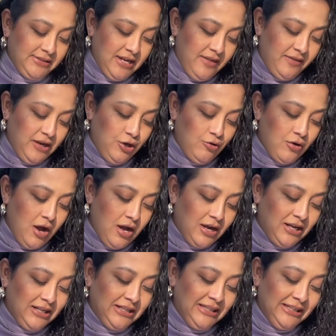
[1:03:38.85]
And then you got
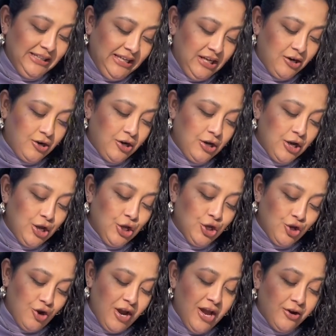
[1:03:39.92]
clear
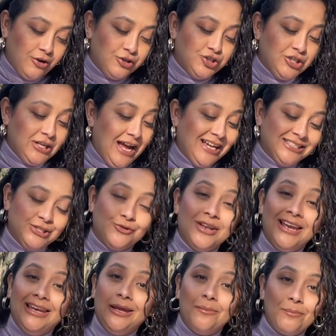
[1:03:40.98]
your energy. Hazte una
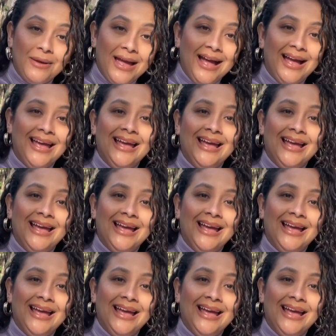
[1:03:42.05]
limpia.